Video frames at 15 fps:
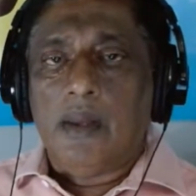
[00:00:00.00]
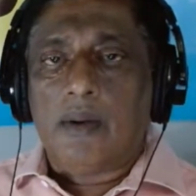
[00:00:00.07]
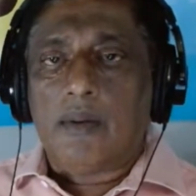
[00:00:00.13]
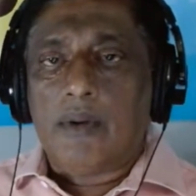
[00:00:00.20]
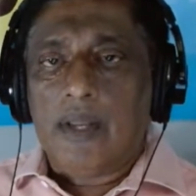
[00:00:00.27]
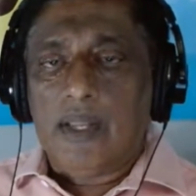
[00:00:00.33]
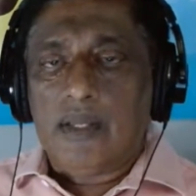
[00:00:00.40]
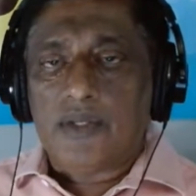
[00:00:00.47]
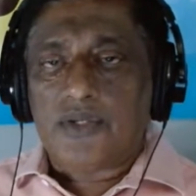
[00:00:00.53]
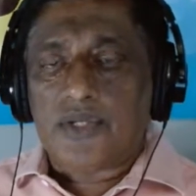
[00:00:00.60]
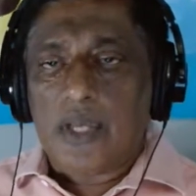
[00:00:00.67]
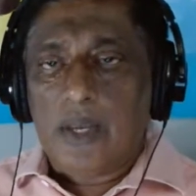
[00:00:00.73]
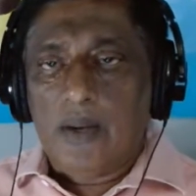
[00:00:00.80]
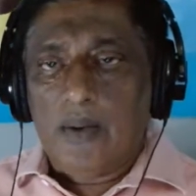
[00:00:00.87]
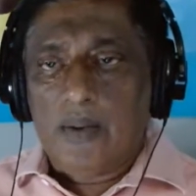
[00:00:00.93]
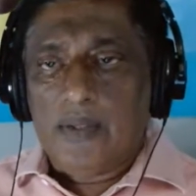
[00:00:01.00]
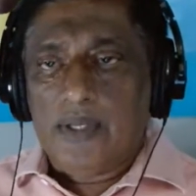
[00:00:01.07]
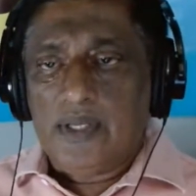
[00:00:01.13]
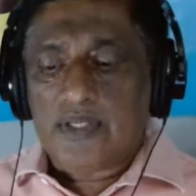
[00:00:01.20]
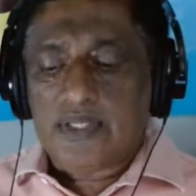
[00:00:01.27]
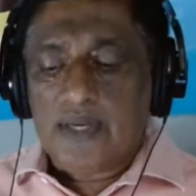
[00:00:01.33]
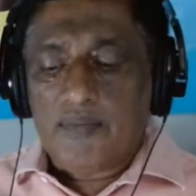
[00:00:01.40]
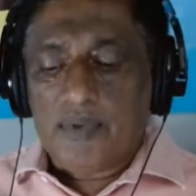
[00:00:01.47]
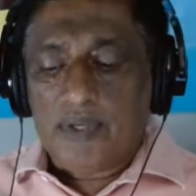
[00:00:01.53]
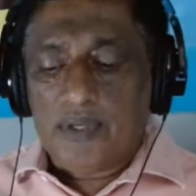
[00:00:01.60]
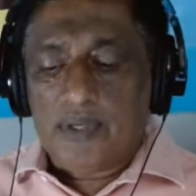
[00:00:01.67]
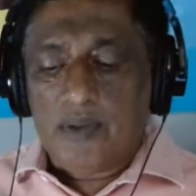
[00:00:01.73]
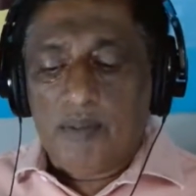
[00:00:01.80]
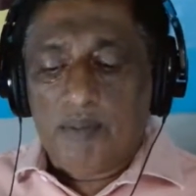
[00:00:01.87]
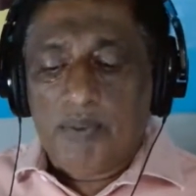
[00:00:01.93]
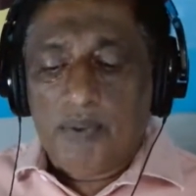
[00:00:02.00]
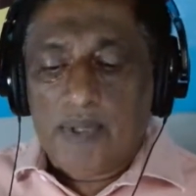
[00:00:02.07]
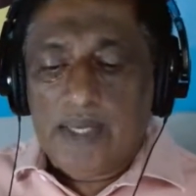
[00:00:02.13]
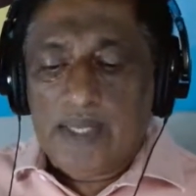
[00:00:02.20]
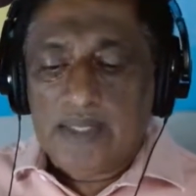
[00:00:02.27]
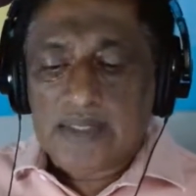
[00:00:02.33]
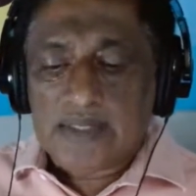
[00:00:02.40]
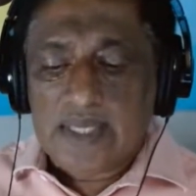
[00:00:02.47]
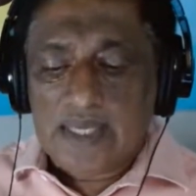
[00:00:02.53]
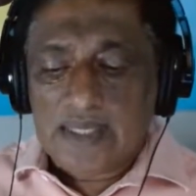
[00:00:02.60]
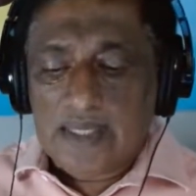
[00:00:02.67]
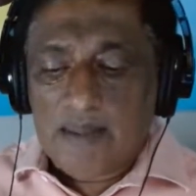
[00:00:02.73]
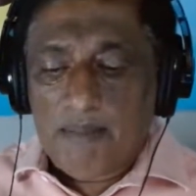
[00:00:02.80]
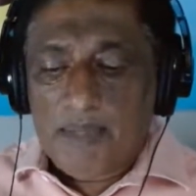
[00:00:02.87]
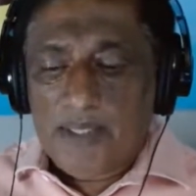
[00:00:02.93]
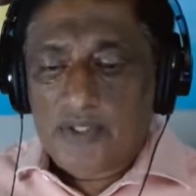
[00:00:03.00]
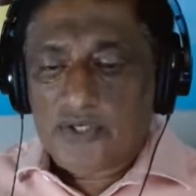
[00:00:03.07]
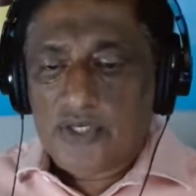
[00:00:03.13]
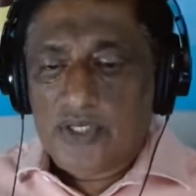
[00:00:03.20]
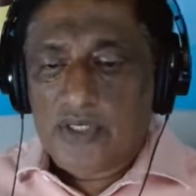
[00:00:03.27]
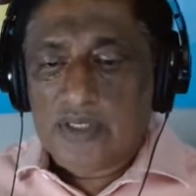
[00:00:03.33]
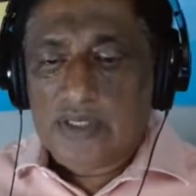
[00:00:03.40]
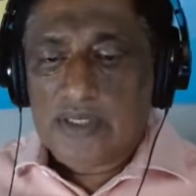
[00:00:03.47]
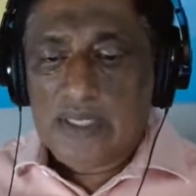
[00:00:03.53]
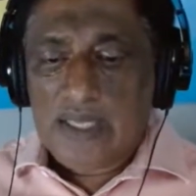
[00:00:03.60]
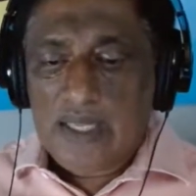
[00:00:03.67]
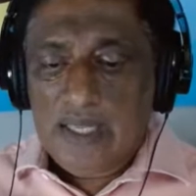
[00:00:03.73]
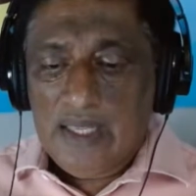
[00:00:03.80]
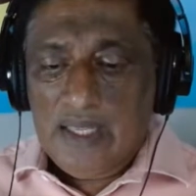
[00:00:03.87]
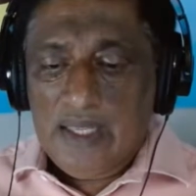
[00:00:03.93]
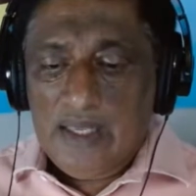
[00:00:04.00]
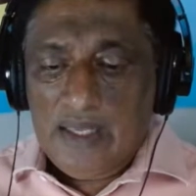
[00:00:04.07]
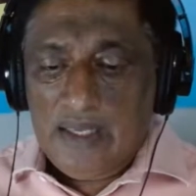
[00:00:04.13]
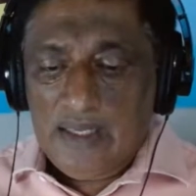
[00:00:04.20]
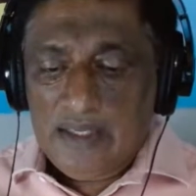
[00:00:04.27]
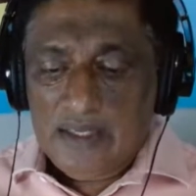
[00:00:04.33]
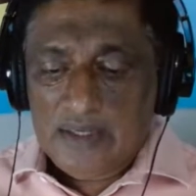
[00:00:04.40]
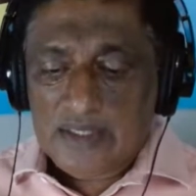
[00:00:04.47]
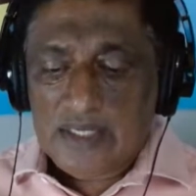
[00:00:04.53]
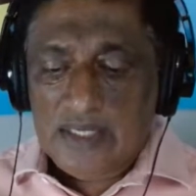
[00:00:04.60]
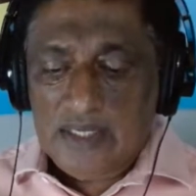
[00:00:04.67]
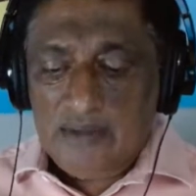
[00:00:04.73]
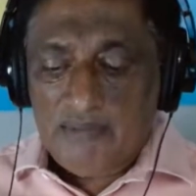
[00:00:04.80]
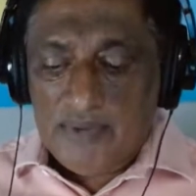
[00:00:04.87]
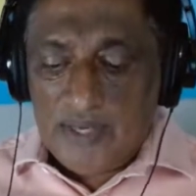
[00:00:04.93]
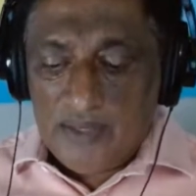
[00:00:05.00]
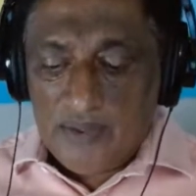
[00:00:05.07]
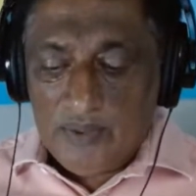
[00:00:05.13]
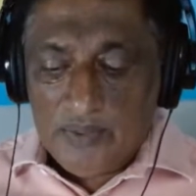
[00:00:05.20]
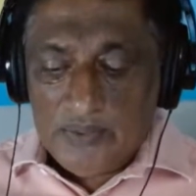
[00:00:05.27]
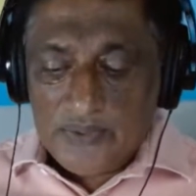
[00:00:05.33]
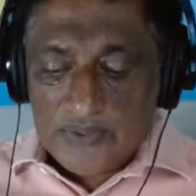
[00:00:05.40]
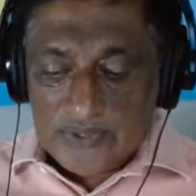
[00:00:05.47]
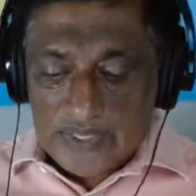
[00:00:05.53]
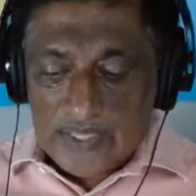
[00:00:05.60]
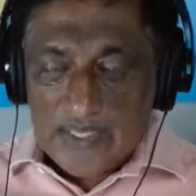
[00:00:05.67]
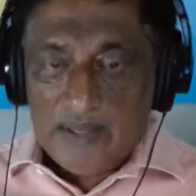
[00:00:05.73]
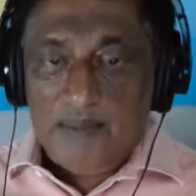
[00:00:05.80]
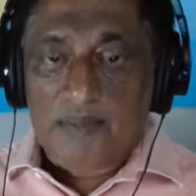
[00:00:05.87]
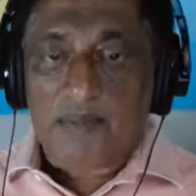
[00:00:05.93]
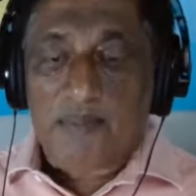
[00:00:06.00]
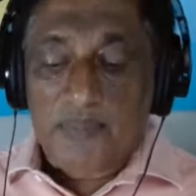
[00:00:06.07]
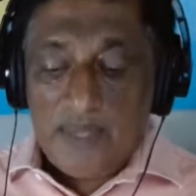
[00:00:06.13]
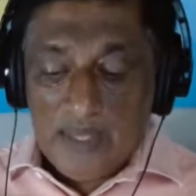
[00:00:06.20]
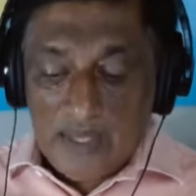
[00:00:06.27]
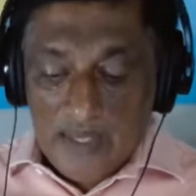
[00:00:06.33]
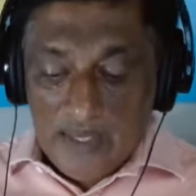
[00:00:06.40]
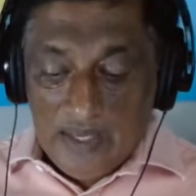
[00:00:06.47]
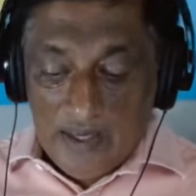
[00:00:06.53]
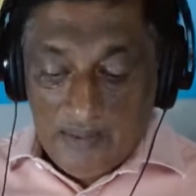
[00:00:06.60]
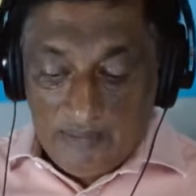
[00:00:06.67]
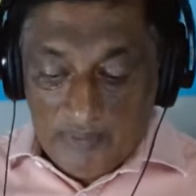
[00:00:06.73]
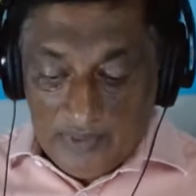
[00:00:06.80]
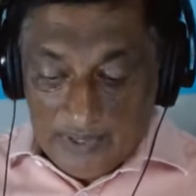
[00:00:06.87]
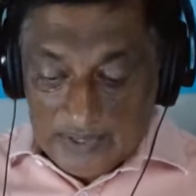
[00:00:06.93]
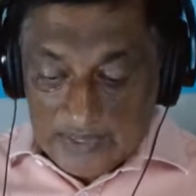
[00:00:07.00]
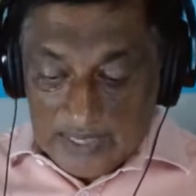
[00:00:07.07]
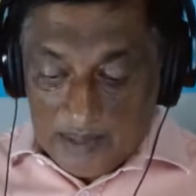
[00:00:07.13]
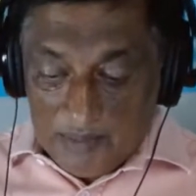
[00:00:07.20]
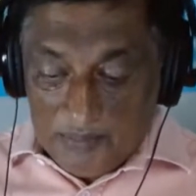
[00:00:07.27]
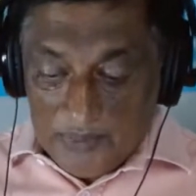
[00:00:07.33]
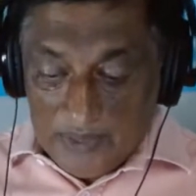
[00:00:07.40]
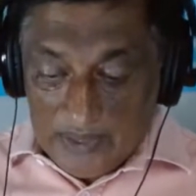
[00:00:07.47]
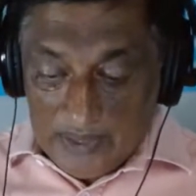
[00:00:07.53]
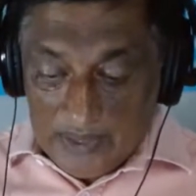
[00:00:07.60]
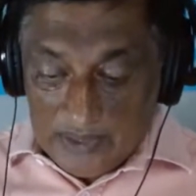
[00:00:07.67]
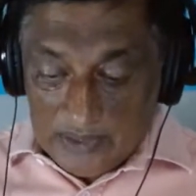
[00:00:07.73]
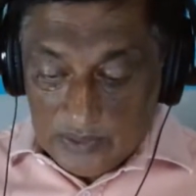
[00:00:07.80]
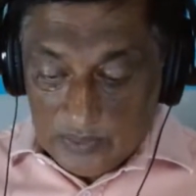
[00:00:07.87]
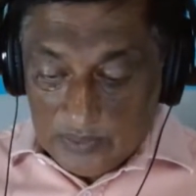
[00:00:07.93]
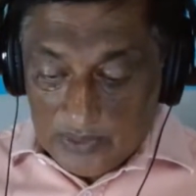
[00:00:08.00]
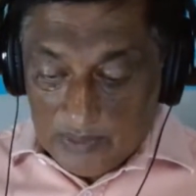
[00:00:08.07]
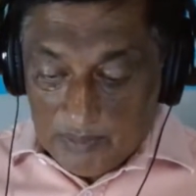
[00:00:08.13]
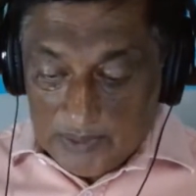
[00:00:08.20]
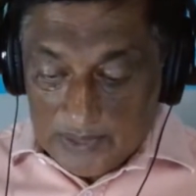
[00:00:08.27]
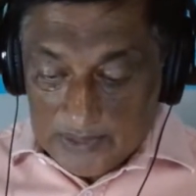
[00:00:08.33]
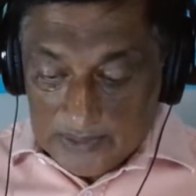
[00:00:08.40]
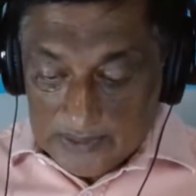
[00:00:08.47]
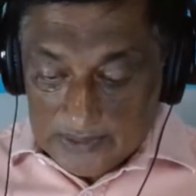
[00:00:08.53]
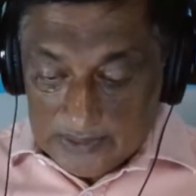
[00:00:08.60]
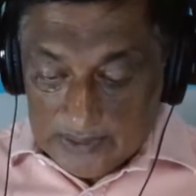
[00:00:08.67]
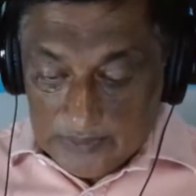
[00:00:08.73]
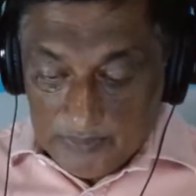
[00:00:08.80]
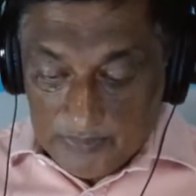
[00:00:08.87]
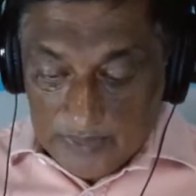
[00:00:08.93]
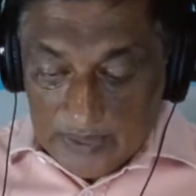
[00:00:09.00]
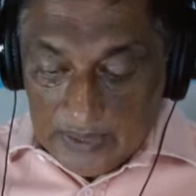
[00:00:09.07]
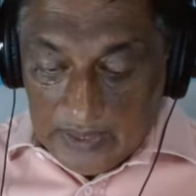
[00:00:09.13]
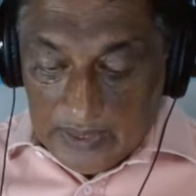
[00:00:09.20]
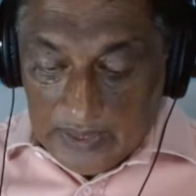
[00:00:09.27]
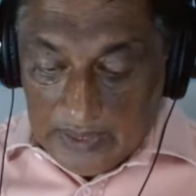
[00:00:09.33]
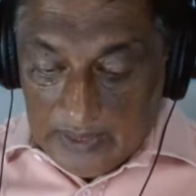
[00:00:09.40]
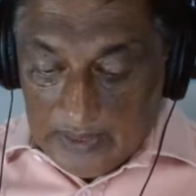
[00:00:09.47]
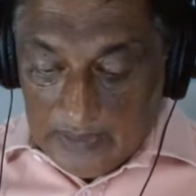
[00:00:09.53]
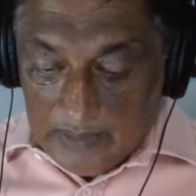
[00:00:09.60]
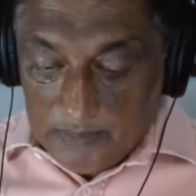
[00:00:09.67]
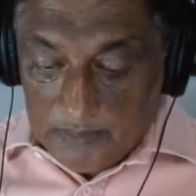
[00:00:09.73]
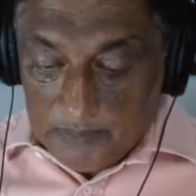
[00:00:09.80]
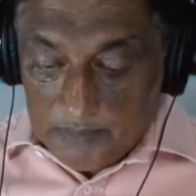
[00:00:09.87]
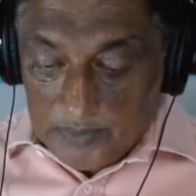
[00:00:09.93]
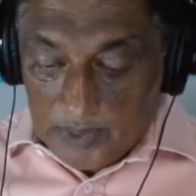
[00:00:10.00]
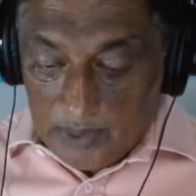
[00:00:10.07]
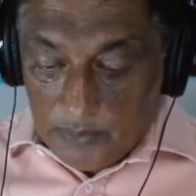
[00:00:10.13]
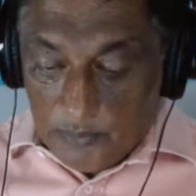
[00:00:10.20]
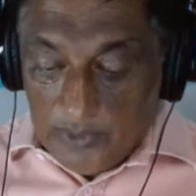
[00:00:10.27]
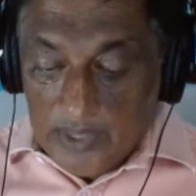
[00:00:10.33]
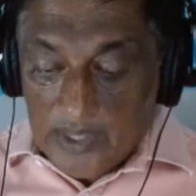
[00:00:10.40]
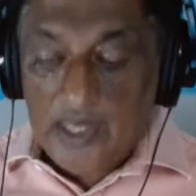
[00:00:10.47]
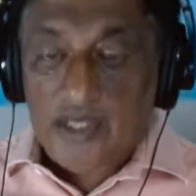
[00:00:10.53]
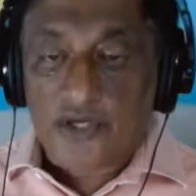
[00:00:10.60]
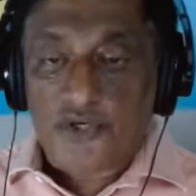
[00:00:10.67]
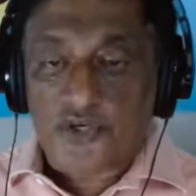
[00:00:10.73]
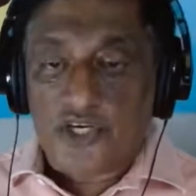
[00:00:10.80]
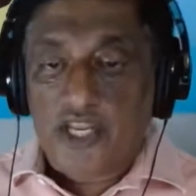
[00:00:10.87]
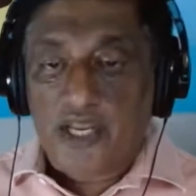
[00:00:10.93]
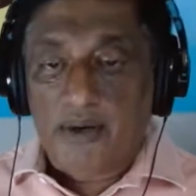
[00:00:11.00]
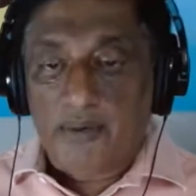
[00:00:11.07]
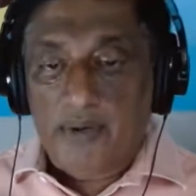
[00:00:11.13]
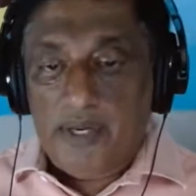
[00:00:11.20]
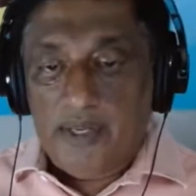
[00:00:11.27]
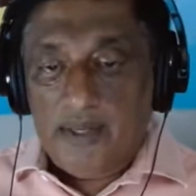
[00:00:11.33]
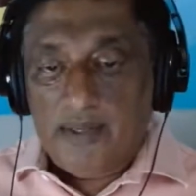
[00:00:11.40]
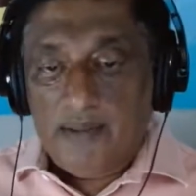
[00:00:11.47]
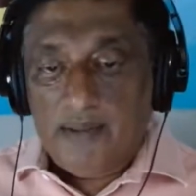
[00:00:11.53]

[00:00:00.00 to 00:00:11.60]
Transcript: Great. So there are several components that are mentioned in these hidden values. For example, they talk about re-engineering.